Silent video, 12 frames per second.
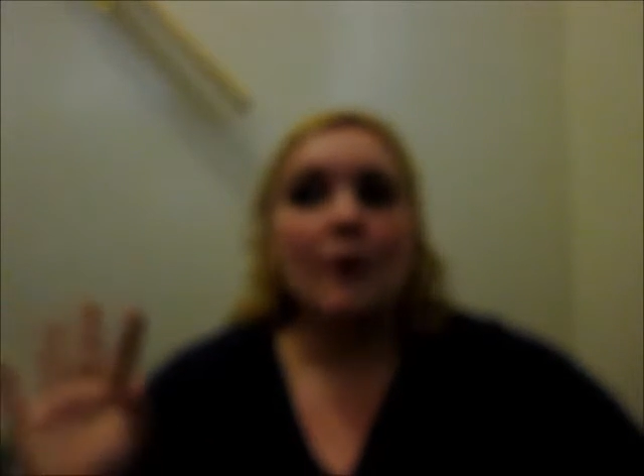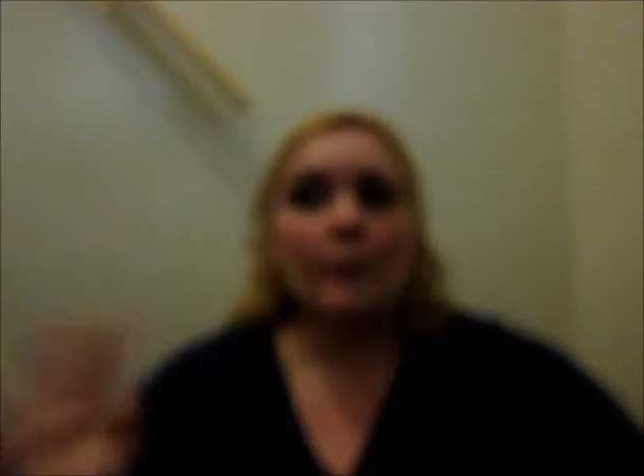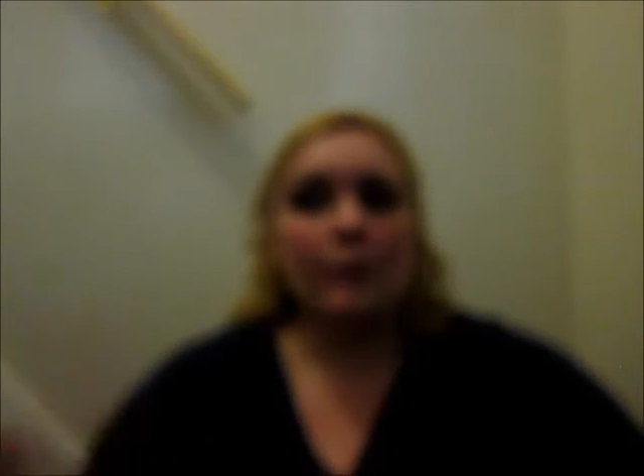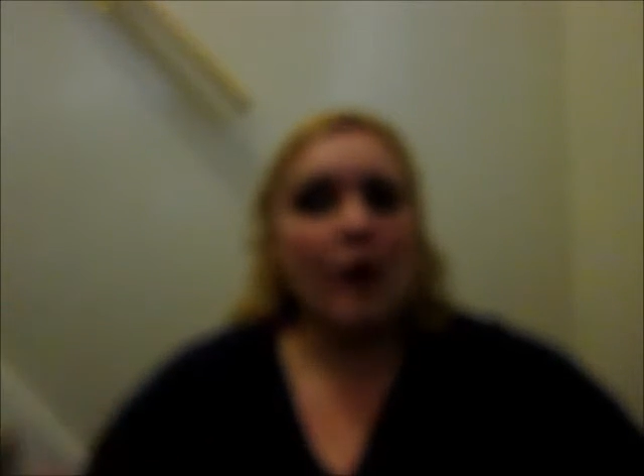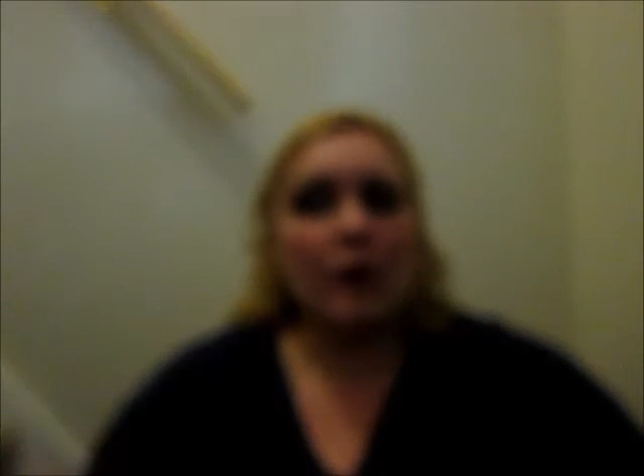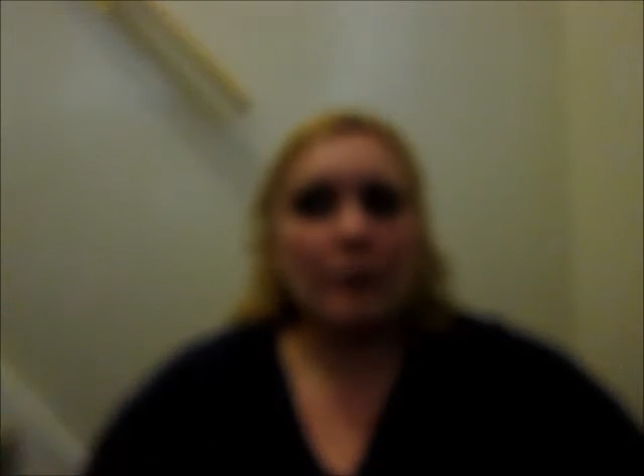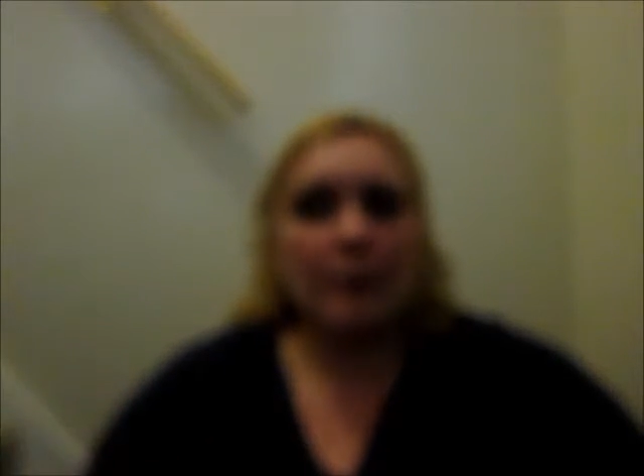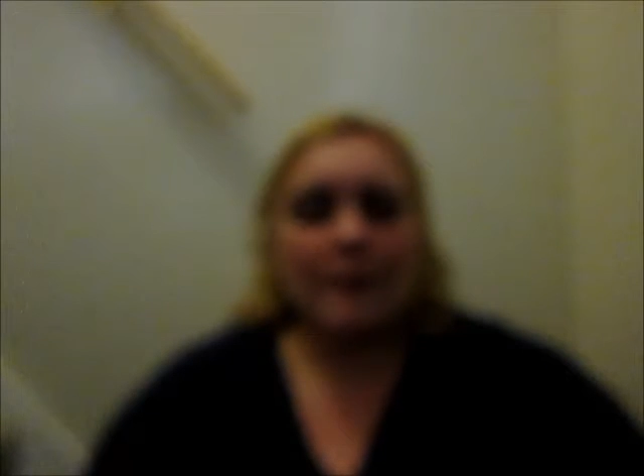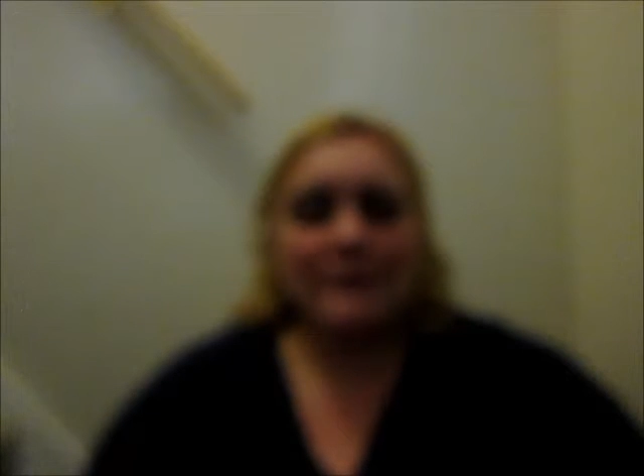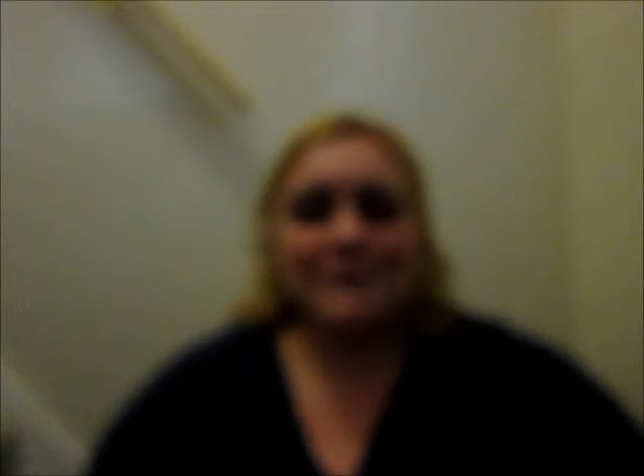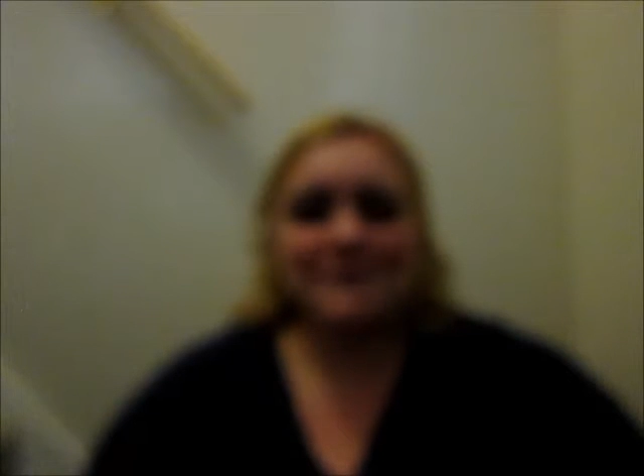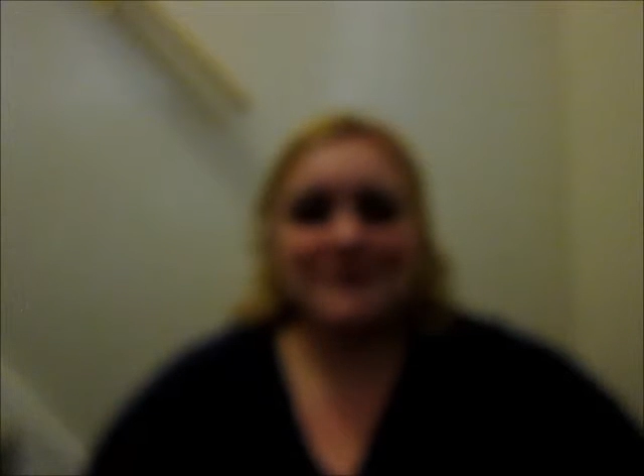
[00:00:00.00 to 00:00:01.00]
Barack
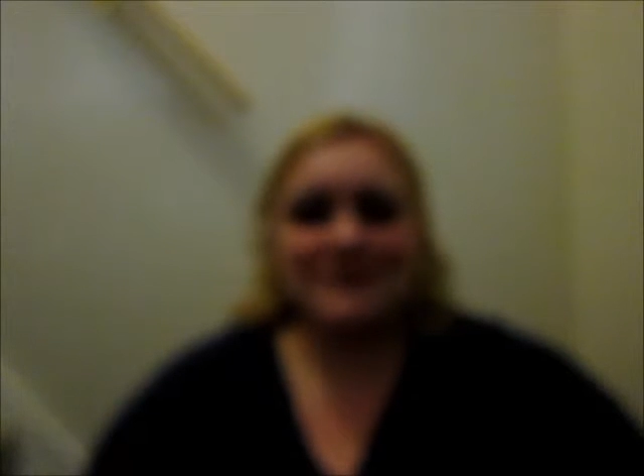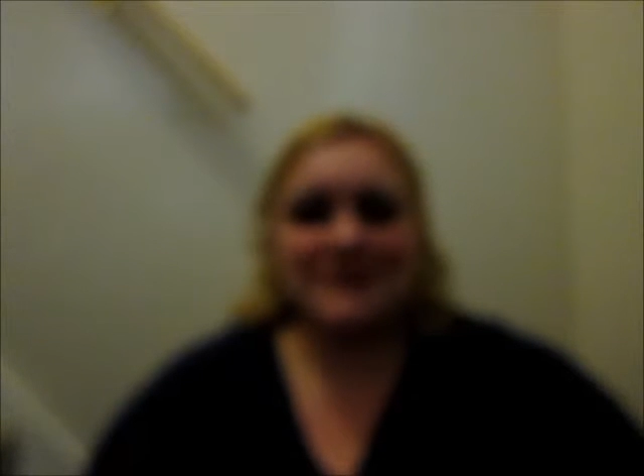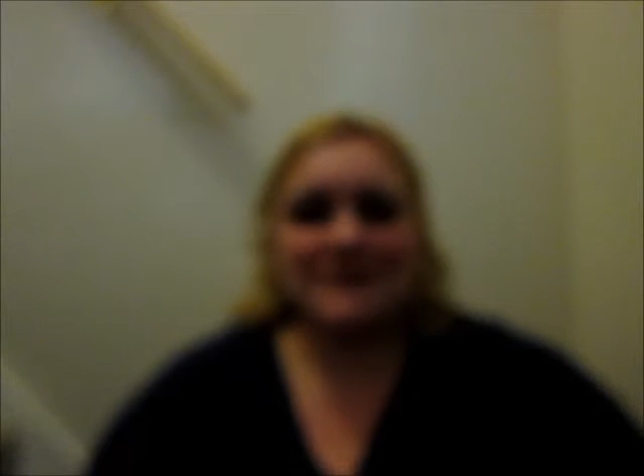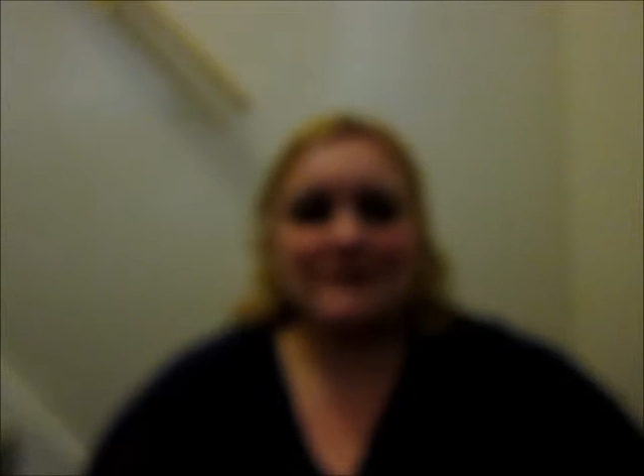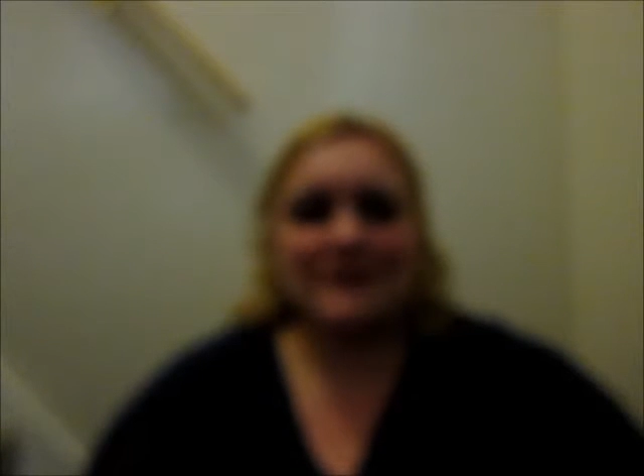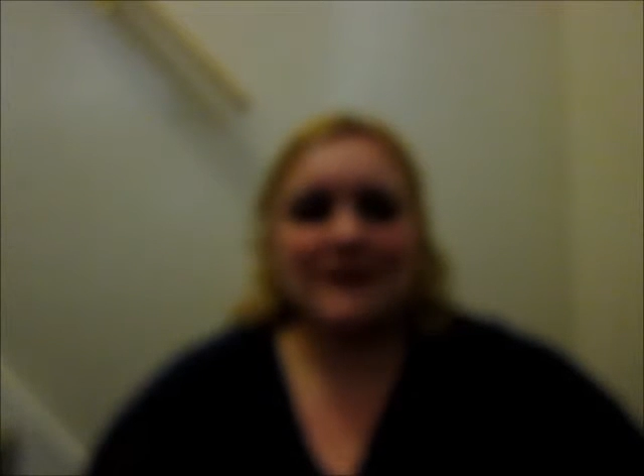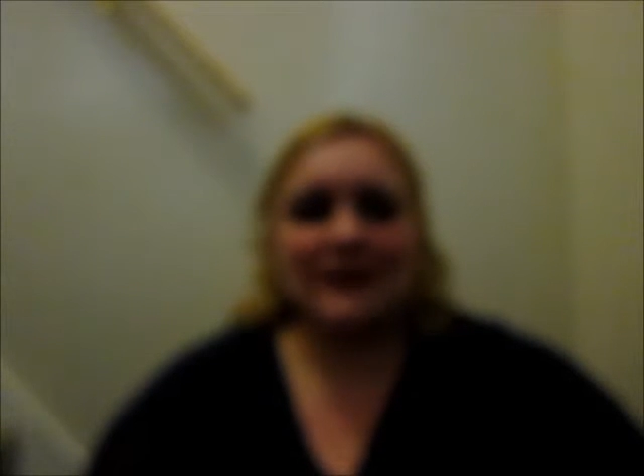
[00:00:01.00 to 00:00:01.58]
Obama was on TV,